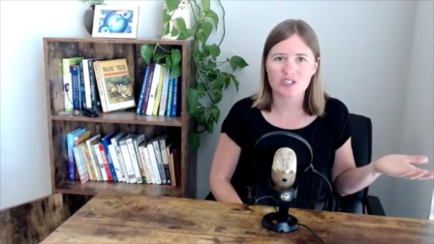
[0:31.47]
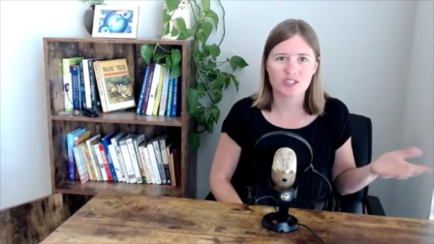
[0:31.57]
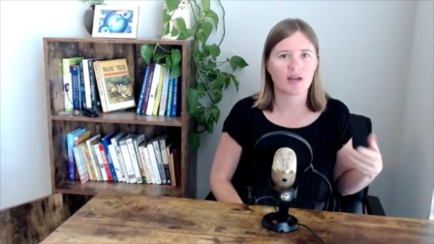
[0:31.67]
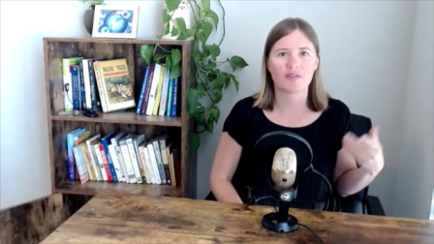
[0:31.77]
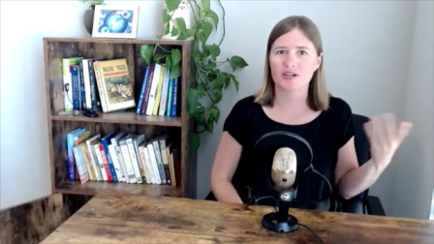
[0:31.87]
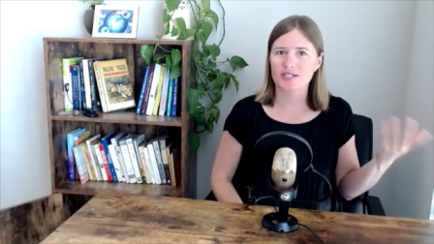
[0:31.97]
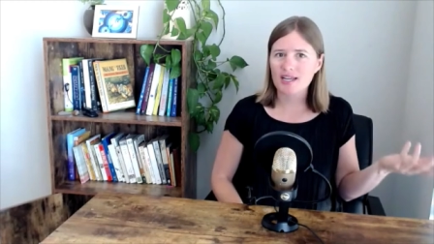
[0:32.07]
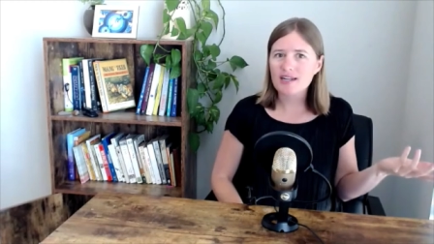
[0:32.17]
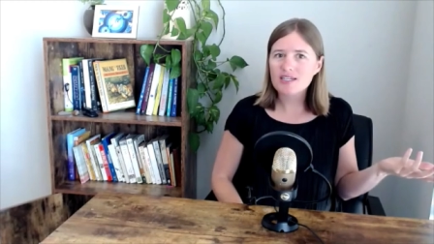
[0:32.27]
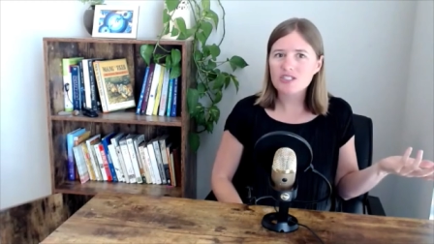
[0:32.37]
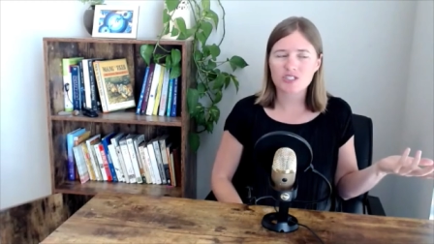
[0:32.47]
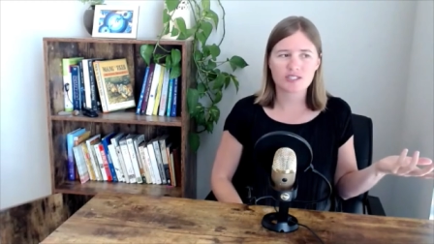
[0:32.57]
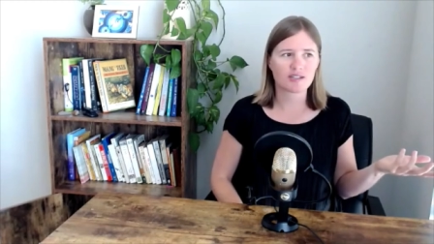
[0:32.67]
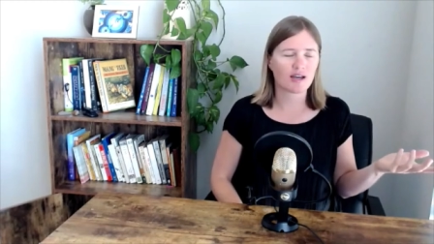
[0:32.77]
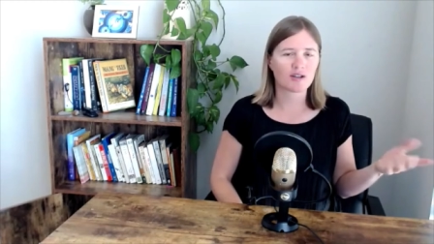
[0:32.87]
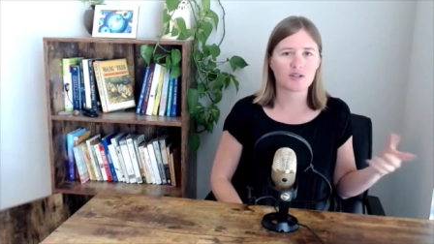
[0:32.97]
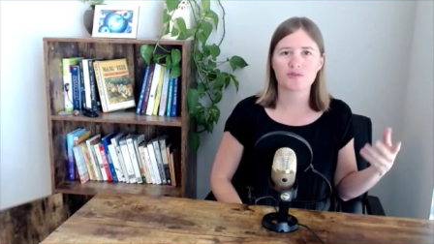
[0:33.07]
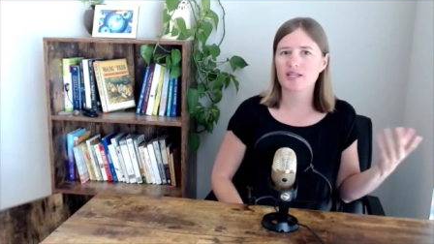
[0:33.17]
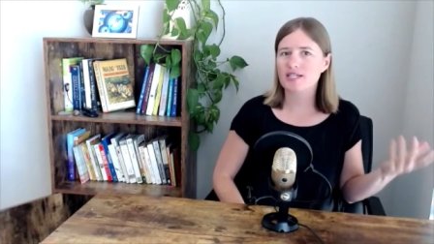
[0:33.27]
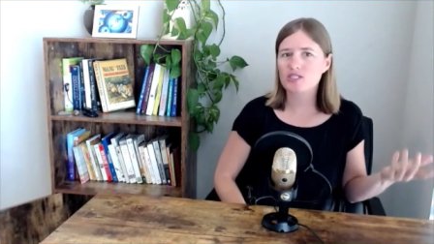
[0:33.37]
She's out there dating, she's got a new
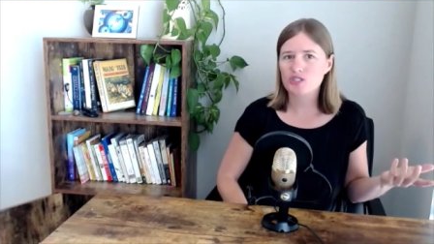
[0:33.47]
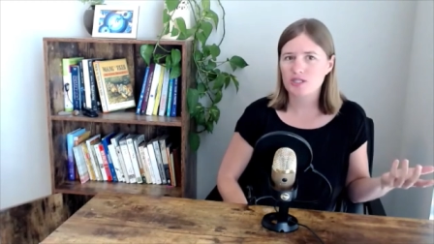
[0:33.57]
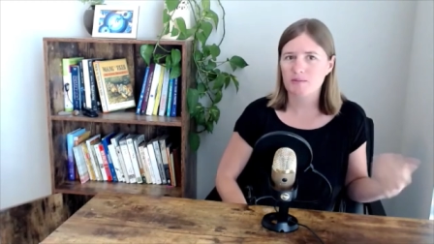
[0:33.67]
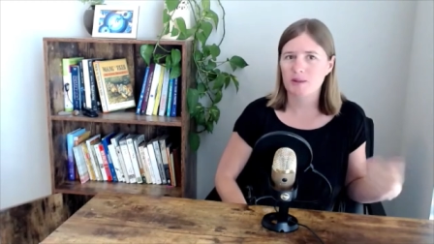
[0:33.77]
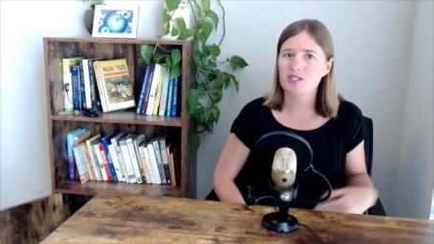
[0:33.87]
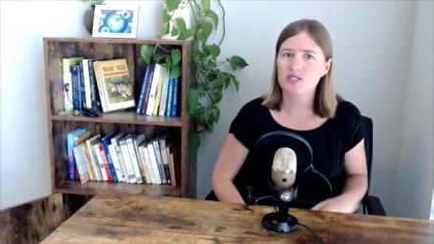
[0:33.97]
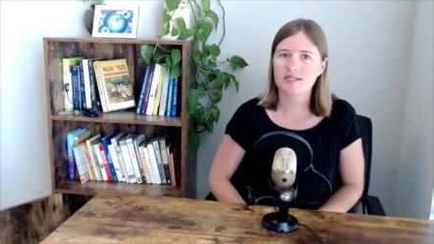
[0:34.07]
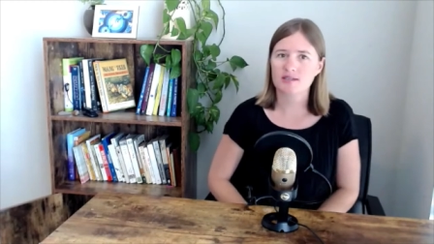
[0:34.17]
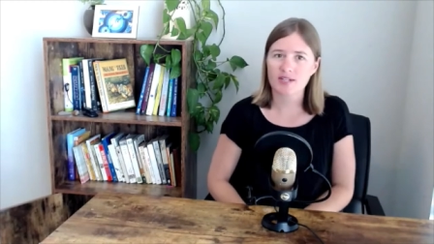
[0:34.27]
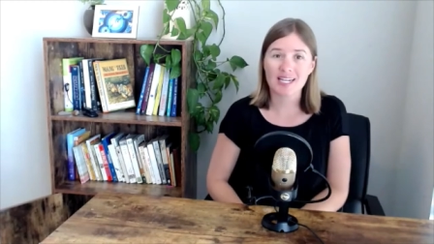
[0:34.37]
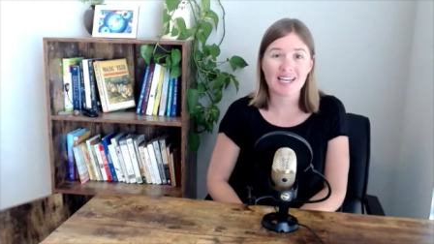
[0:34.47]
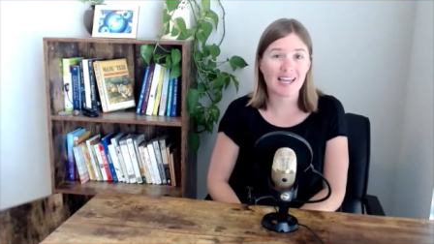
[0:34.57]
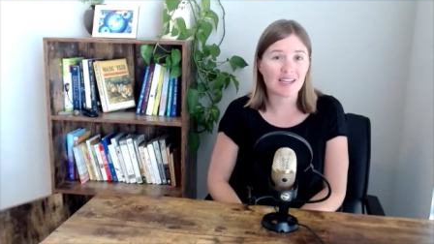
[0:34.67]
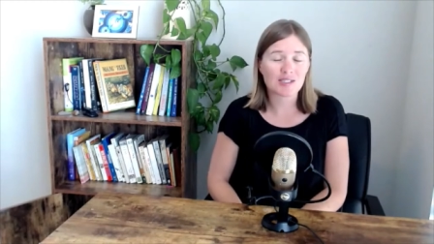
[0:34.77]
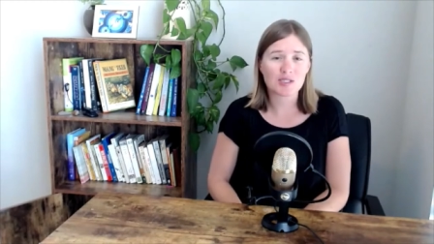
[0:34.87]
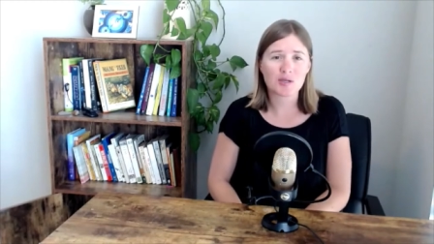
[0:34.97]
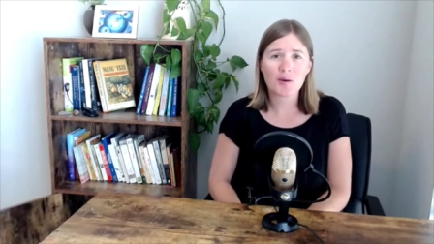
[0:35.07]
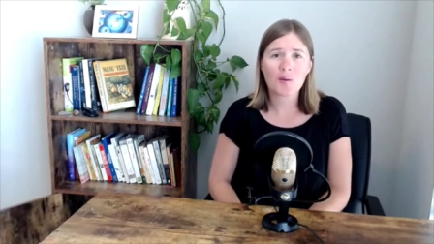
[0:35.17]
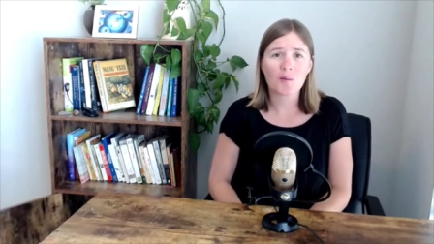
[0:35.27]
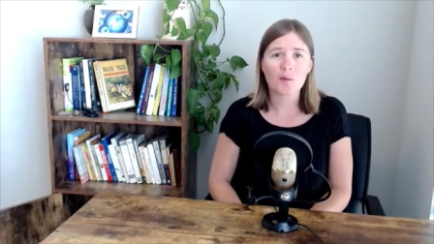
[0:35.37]
relationship, maybe she's even engaged
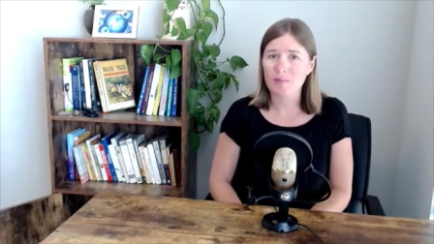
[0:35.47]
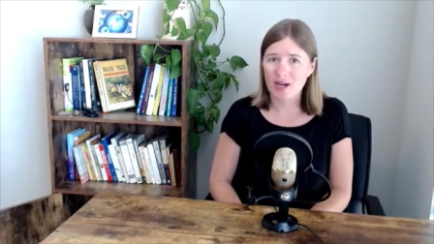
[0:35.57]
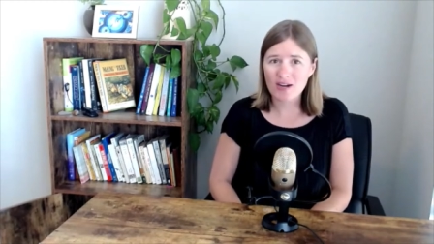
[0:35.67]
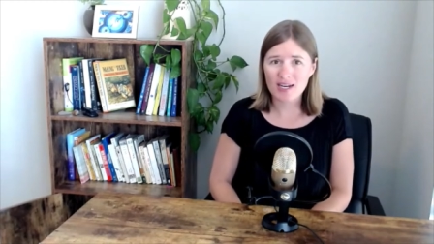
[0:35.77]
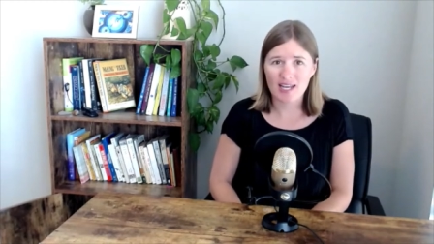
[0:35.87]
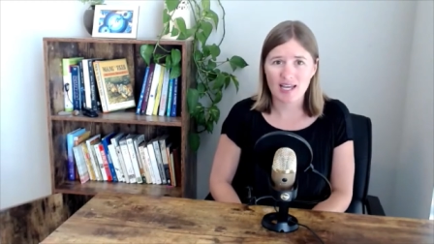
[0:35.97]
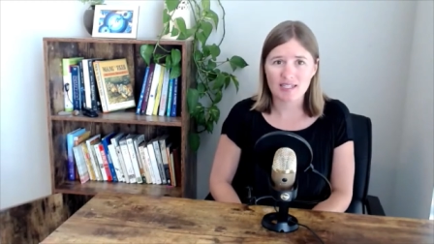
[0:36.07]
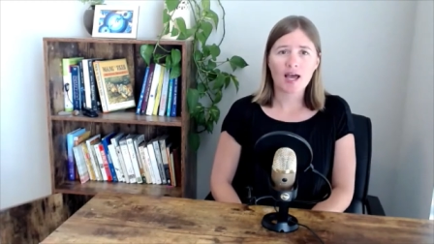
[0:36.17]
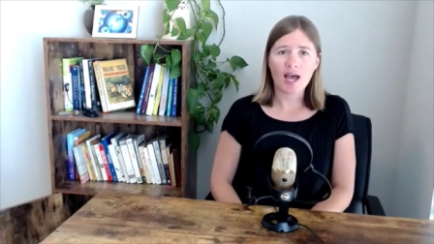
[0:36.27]
or married again.